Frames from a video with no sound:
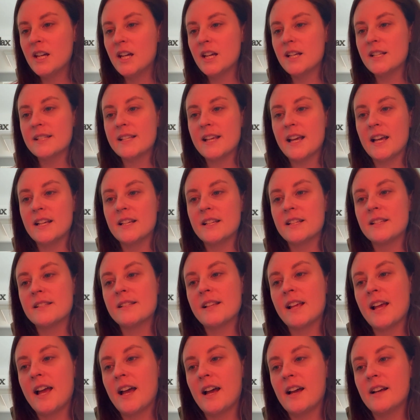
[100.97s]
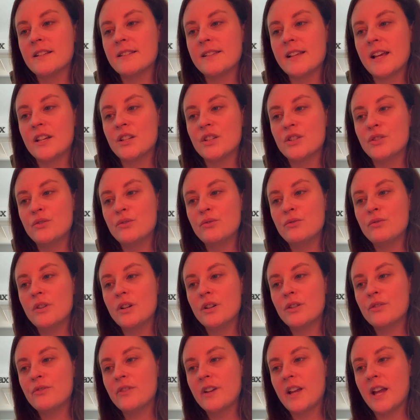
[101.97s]
It says, as a new
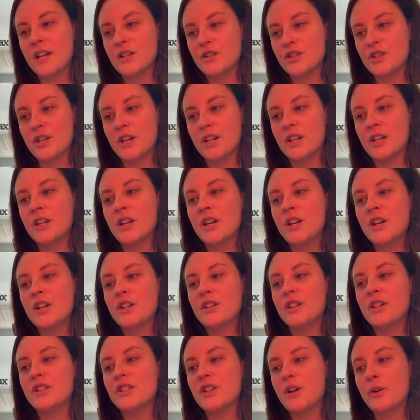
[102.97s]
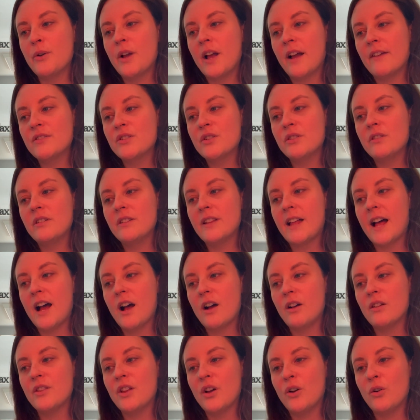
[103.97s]
creation, you don't have to
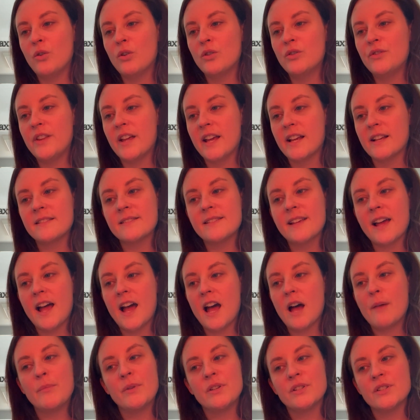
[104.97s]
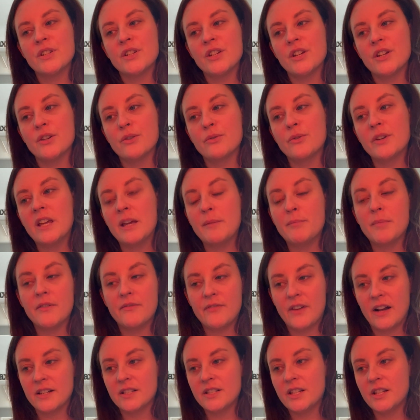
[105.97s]
allow the old things that happened to you keep
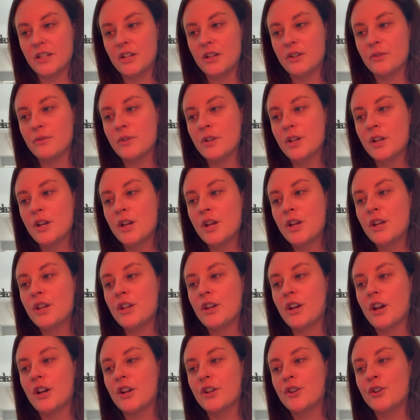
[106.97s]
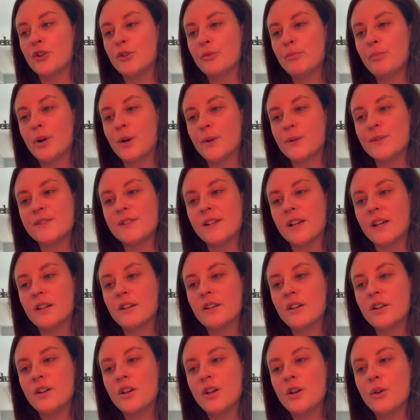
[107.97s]
affecting you. You are a new
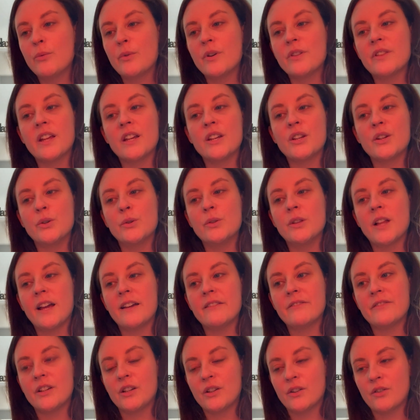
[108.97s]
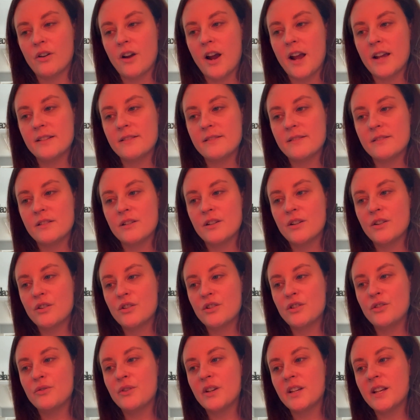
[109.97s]
person with a new life in Christ.
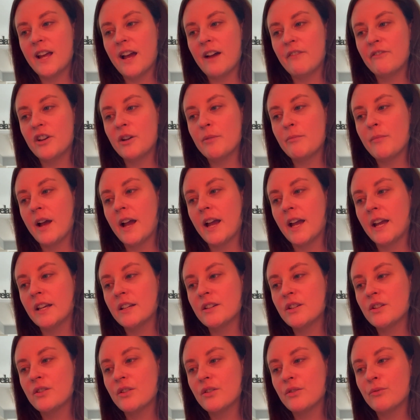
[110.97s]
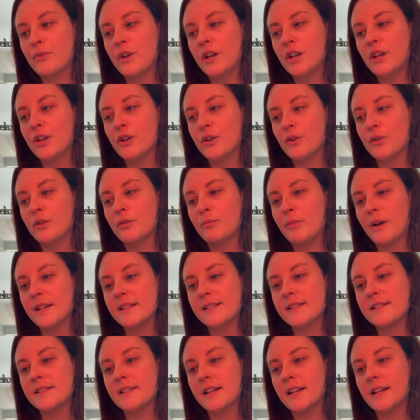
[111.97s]
You can have your mind renewed by
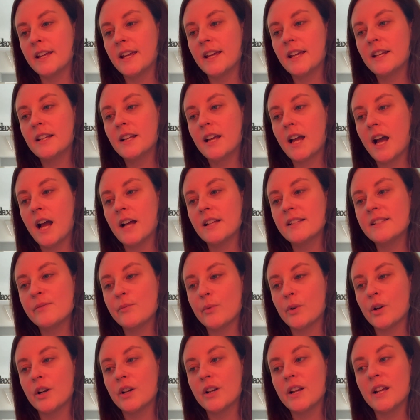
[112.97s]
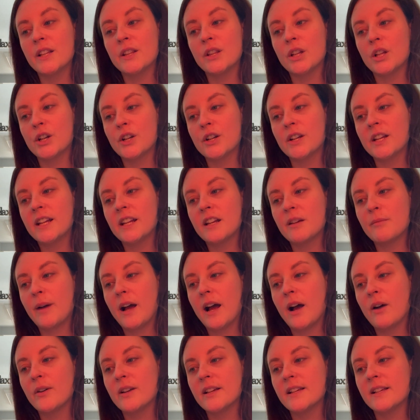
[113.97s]
studying God's word and learning
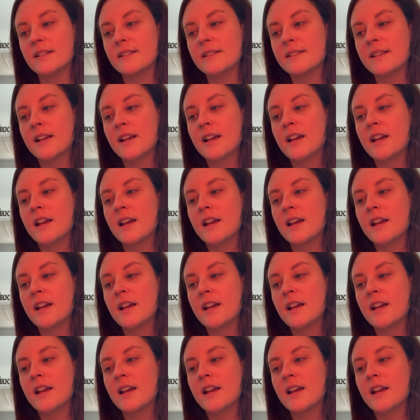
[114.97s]
about his